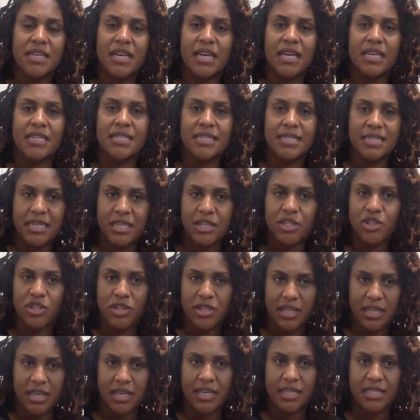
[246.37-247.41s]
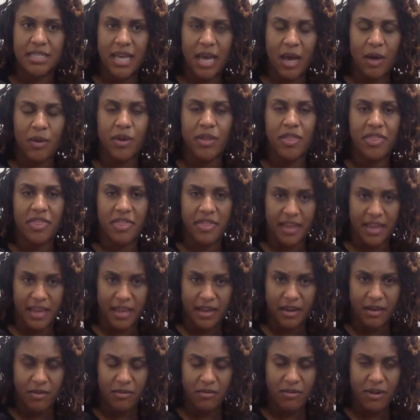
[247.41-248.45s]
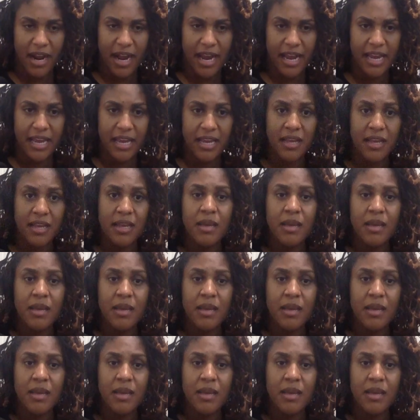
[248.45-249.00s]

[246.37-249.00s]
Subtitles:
It's teaching kids how to think, right?